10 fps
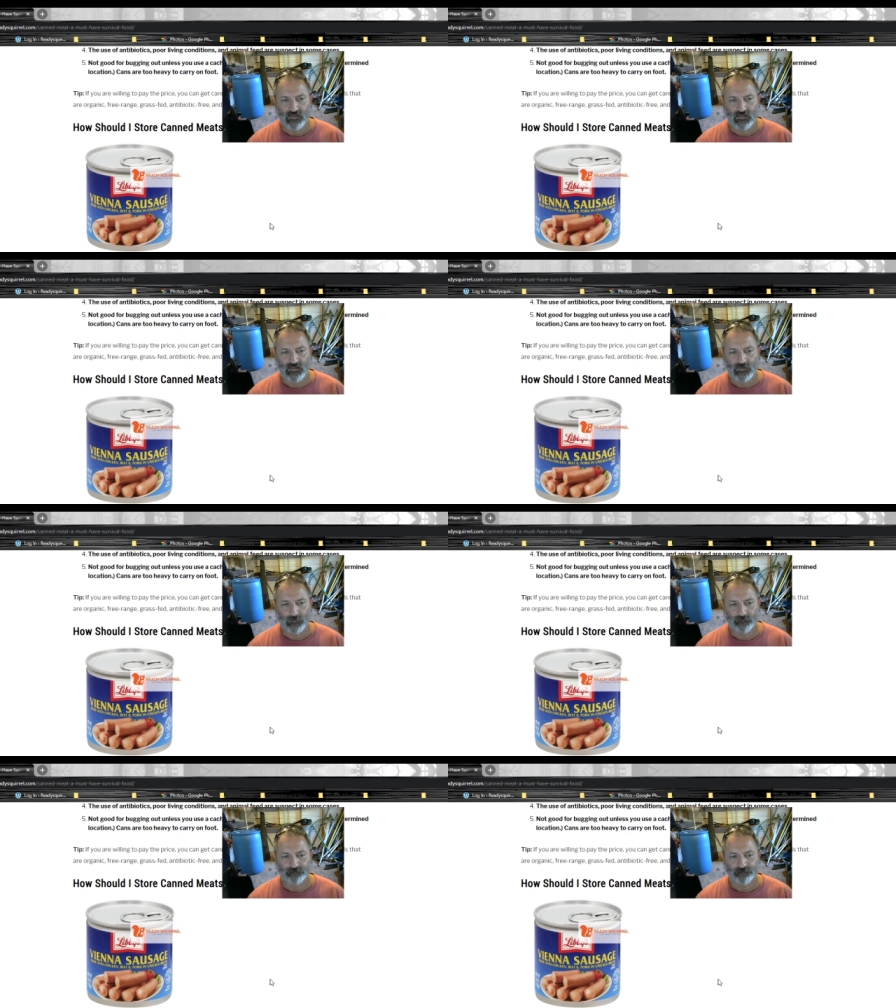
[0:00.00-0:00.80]

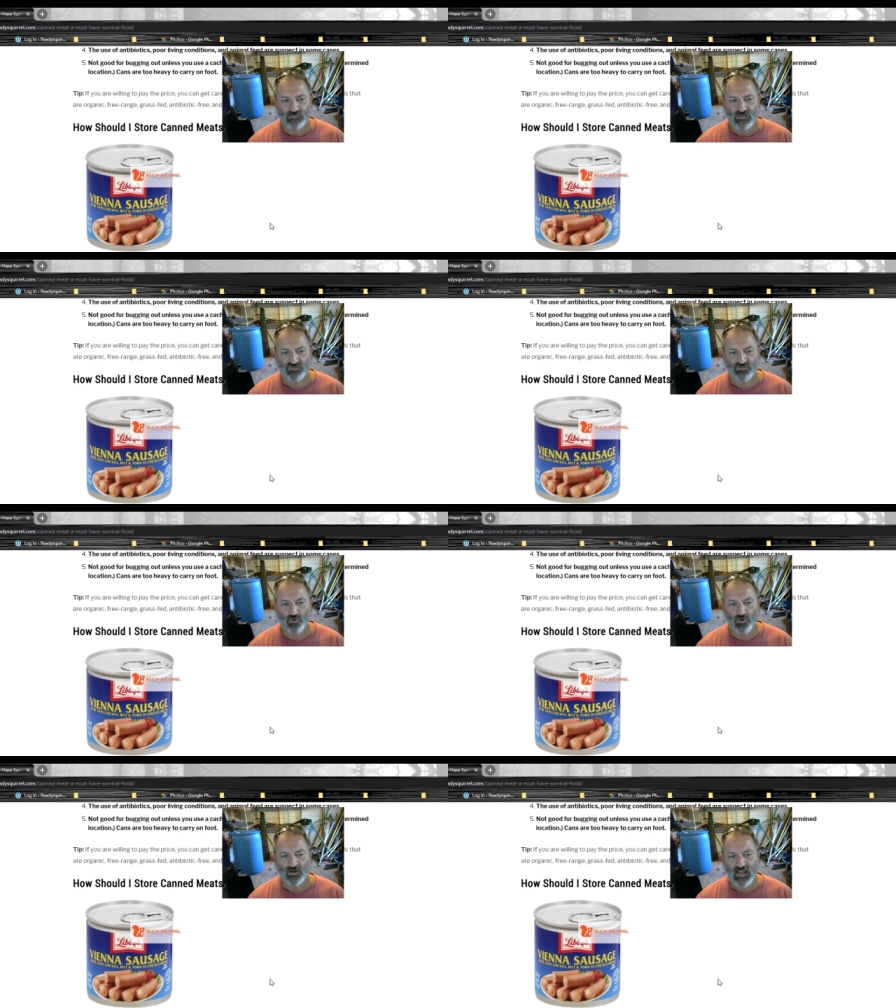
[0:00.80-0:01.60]
Um,
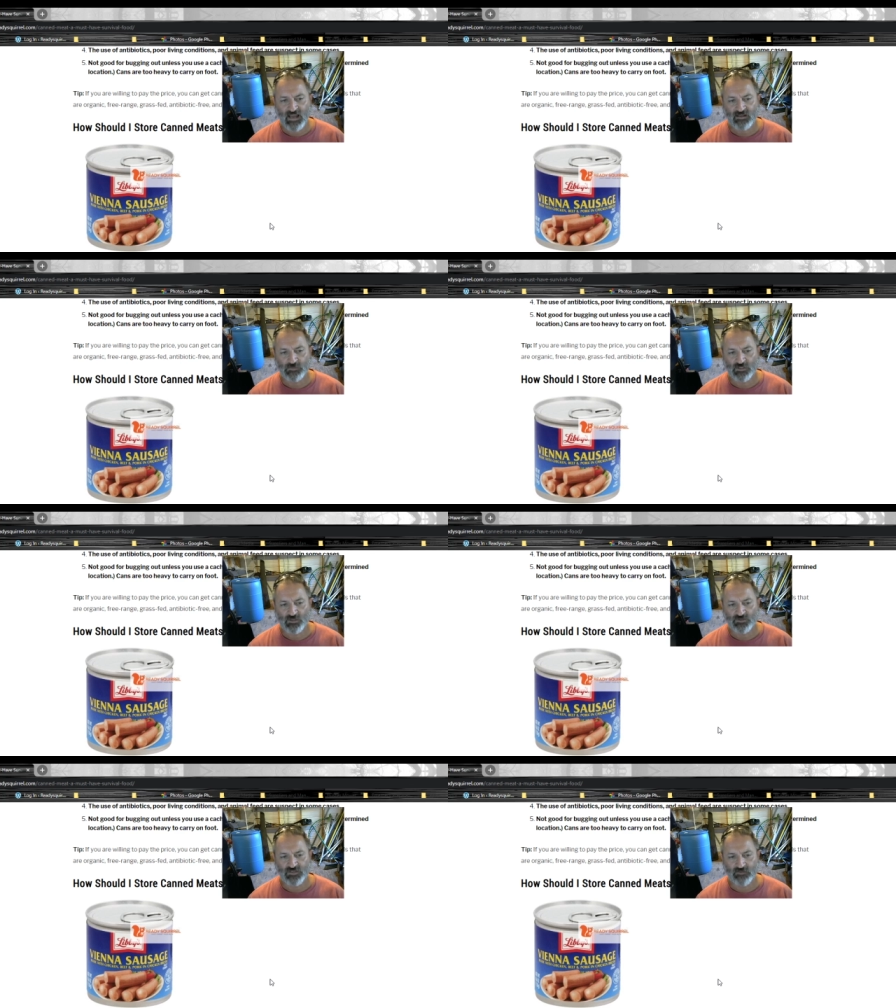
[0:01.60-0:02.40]
store at or
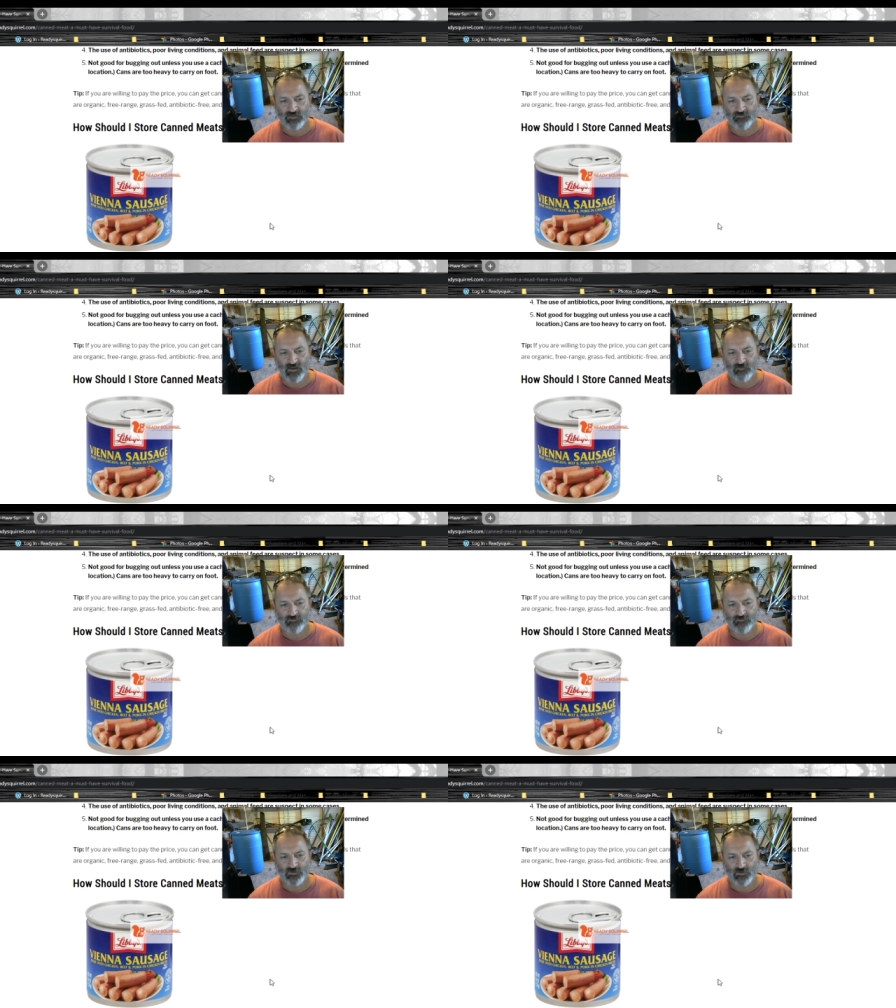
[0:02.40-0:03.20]
below
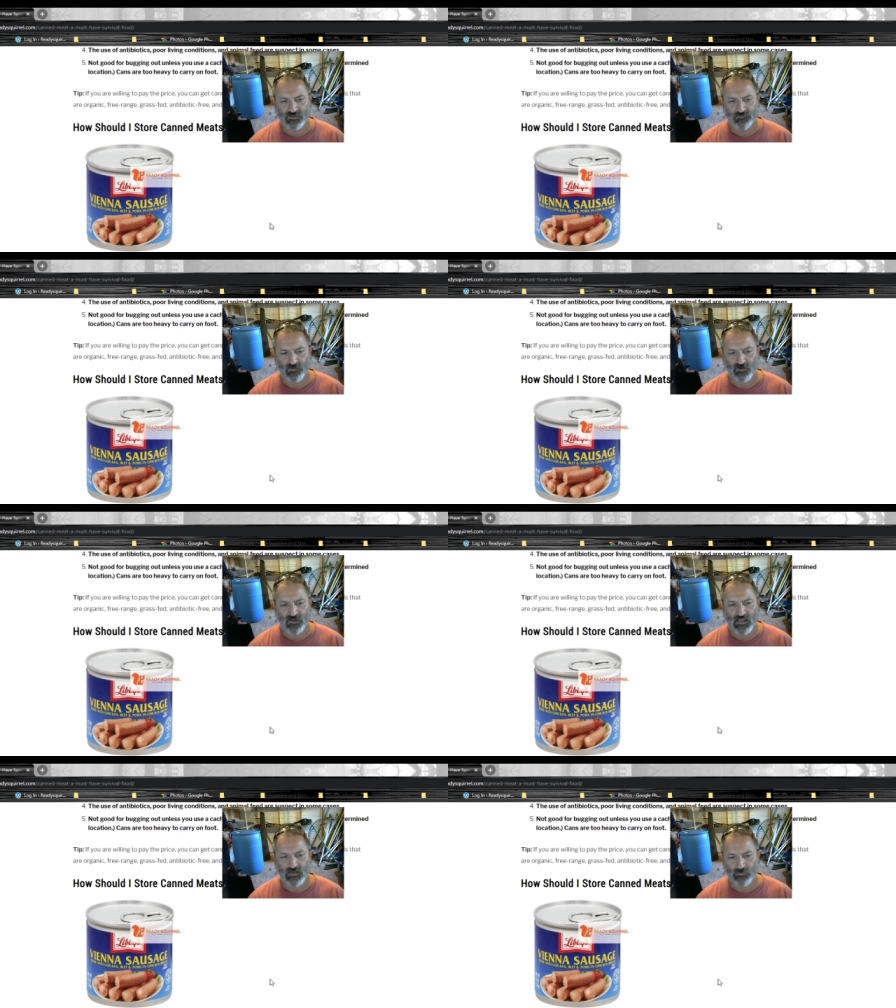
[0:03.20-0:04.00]
75 degrees
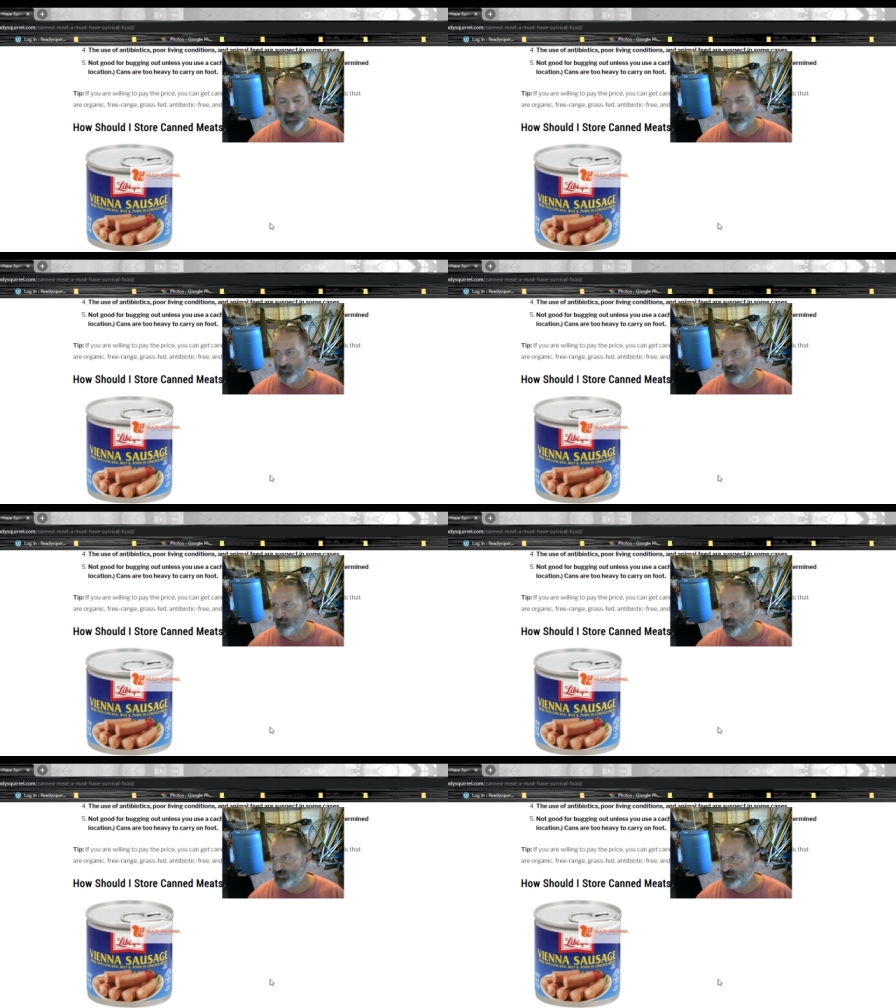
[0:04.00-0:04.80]
Fahrenheit but
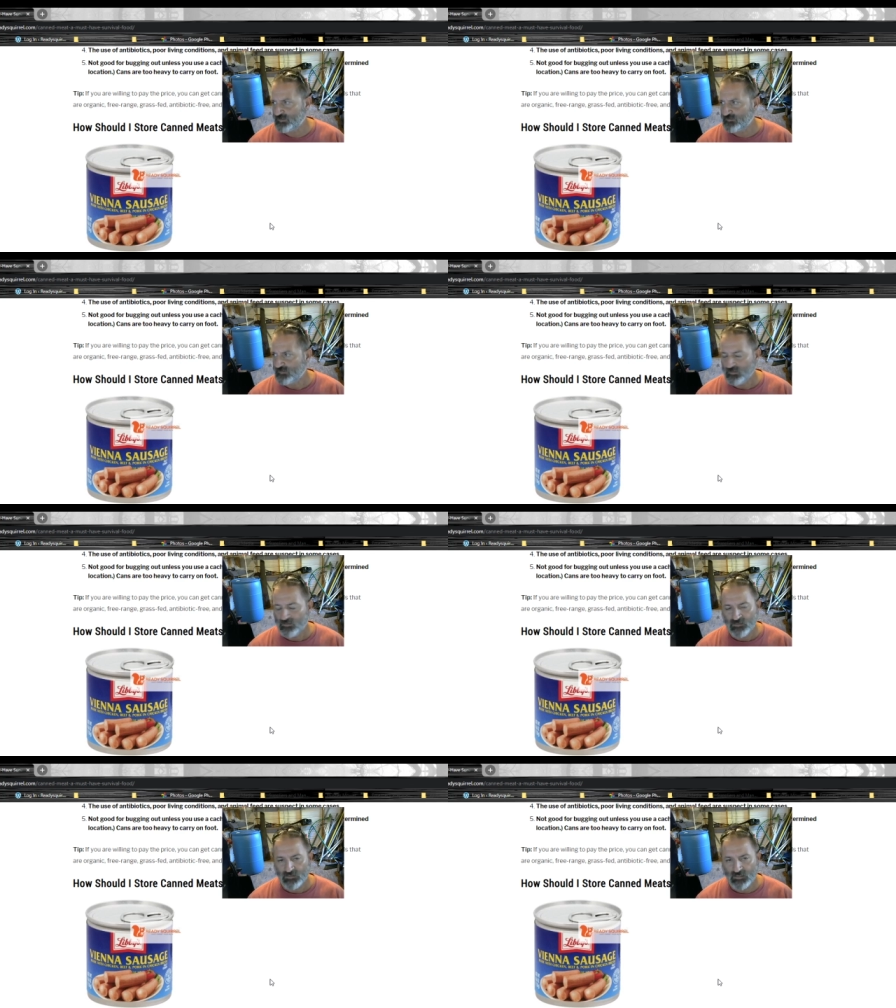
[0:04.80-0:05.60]
above freezing.
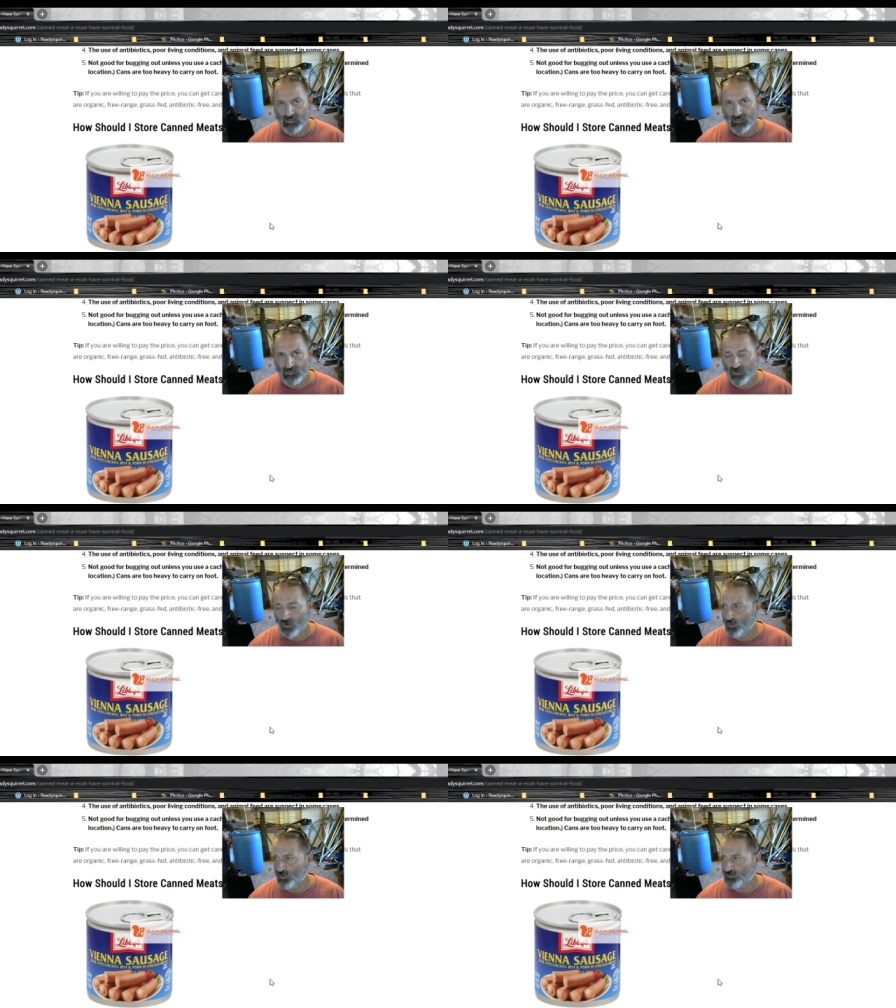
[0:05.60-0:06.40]
Uh,
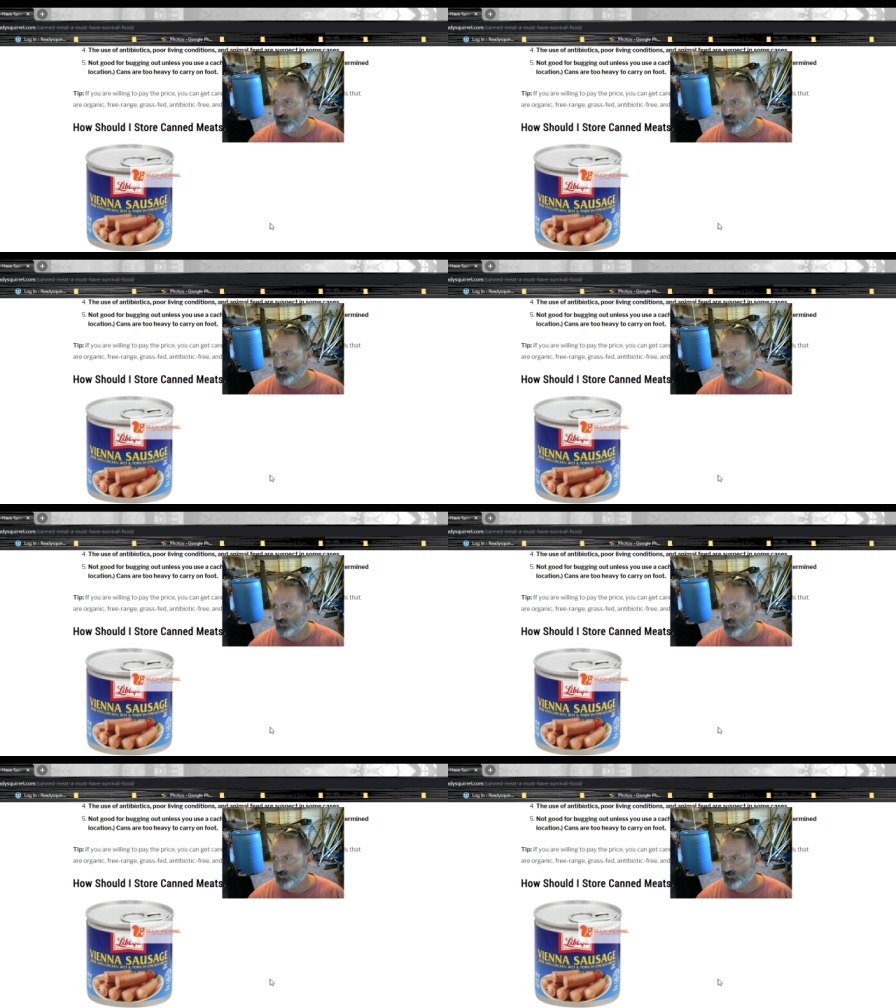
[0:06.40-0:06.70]
cold,